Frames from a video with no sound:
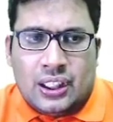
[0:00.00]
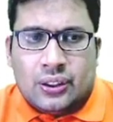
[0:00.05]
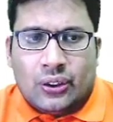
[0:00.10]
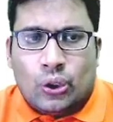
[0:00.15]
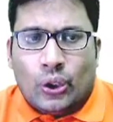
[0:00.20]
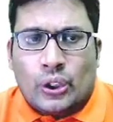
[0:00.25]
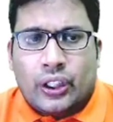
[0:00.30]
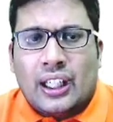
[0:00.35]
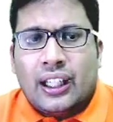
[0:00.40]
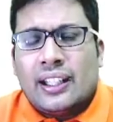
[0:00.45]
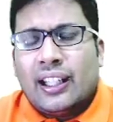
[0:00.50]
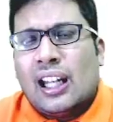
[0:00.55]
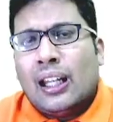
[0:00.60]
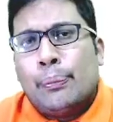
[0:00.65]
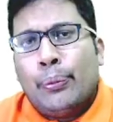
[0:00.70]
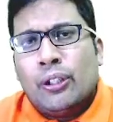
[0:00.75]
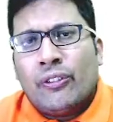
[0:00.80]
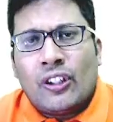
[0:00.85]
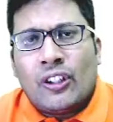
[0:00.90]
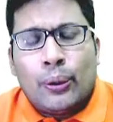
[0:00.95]
Okay,
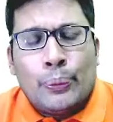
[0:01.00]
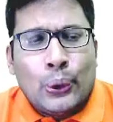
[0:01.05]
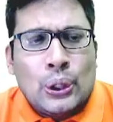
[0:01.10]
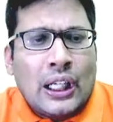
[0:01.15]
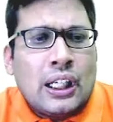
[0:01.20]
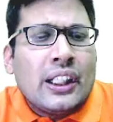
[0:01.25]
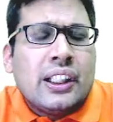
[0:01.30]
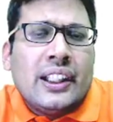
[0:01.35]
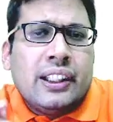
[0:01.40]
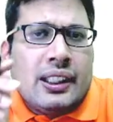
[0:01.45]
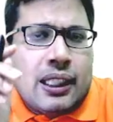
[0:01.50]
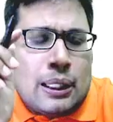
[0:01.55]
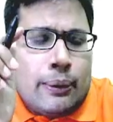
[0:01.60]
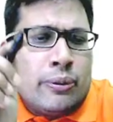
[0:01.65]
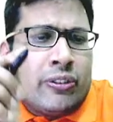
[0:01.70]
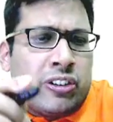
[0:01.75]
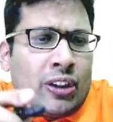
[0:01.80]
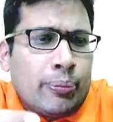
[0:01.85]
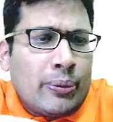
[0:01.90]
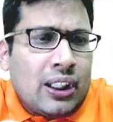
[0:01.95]
LB formula. In
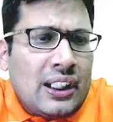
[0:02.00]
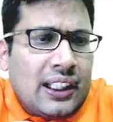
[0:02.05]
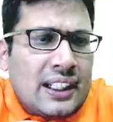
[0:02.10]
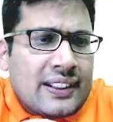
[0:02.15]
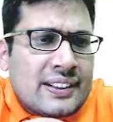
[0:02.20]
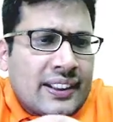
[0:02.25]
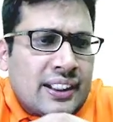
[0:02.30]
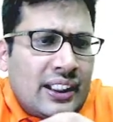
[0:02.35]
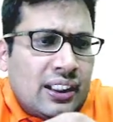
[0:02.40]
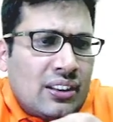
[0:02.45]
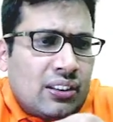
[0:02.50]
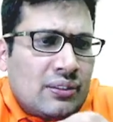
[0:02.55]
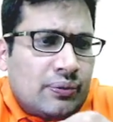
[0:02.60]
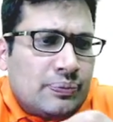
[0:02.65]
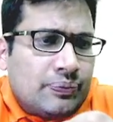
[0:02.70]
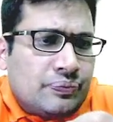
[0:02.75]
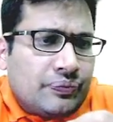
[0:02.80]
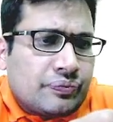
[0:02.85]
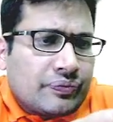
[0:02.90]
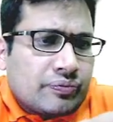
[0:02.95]
LB formula let's see.